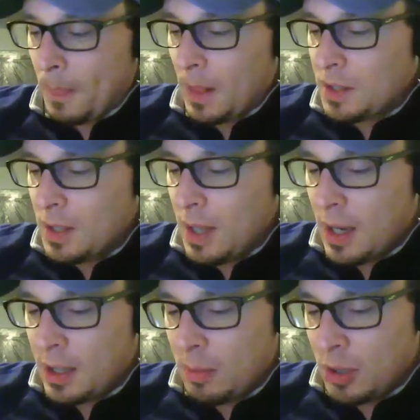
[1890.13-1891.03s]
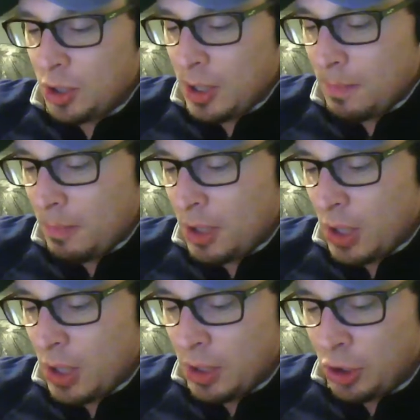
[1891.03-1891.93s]
it's not going to be cheap. I
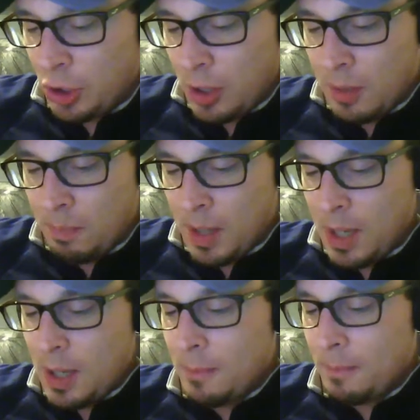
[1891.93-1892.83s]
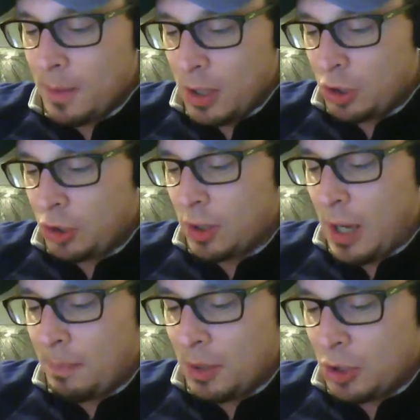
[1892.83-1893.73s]
mean, it shouldn't be. It
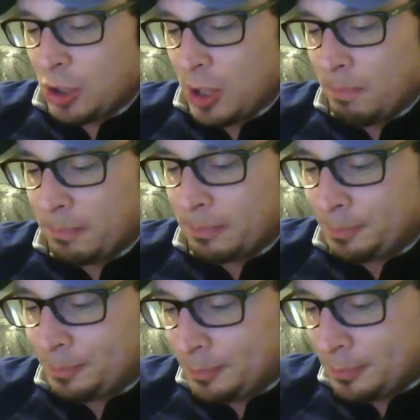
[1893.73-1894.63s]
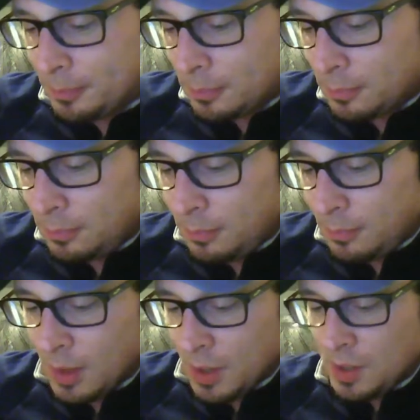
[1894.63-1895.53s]
should not be cheap
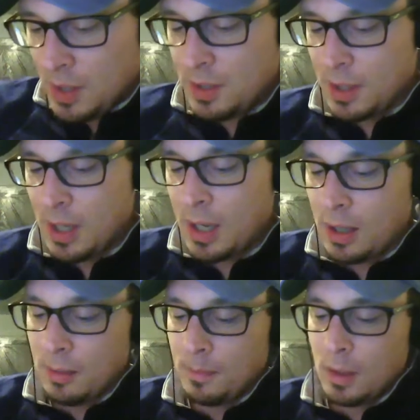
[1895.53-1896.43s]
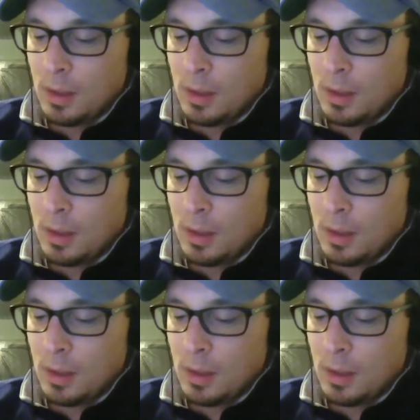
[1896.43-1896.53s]
because this thing